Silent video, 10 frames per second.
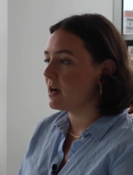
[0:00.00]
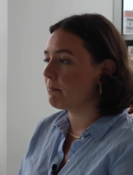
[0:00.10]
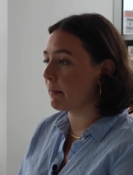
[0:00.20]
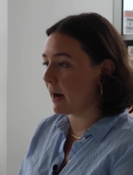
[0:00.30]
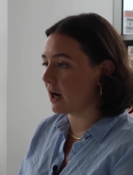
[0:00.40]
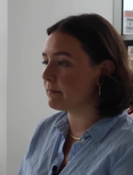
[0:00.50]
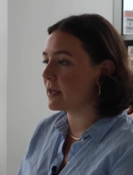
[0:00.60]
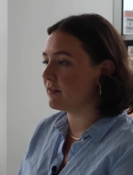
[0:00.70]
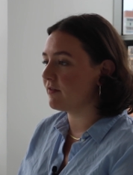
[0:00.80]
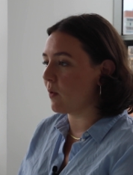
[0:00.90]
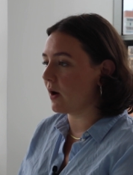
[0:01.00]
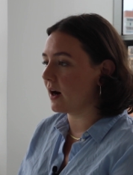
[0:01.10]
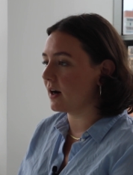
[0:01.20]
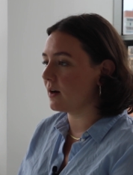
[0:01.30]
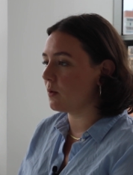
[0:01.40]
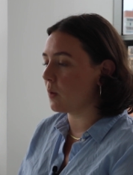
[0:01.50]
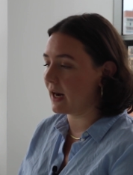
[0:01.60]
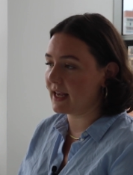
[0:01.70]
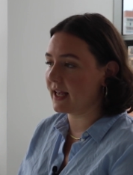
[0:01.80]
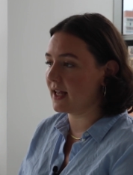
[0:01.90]
prepared me for what
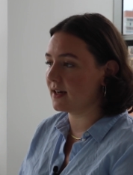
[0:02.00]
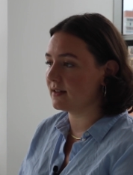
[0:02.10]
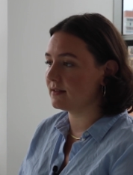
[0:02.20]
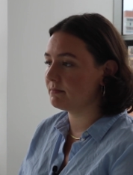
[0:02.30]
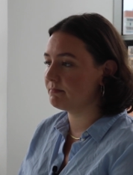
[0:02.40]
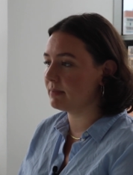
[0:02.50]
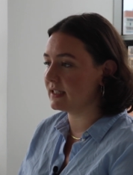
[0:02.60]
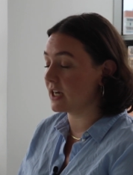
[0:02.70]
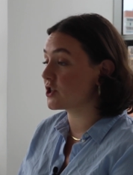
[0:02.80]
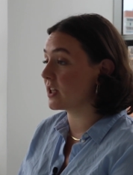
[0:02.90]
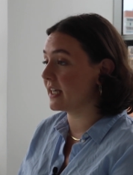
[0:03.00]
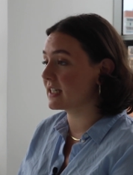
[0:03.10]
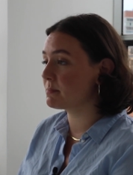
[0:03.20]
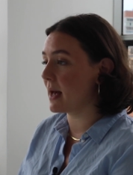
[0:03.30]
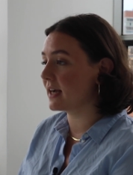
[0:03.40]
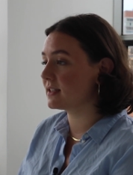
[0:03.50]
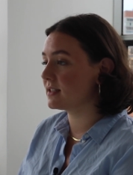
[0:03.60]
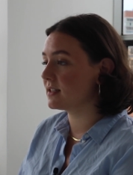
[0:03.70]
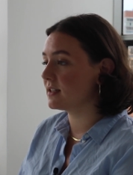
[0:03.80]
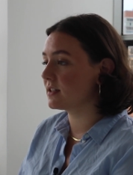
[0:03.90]
I can potentially
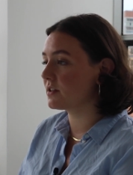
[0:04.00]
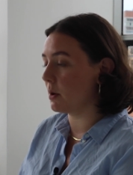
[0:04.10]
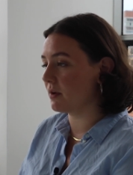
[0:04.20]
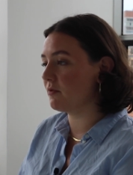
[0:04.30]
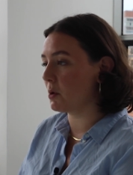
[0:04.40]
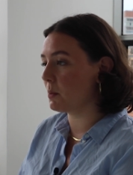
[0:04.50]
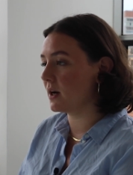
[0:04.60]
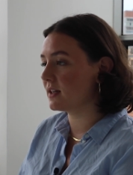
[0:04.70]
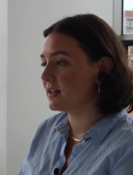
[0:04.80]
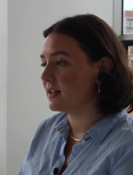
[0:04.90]
expect going forward.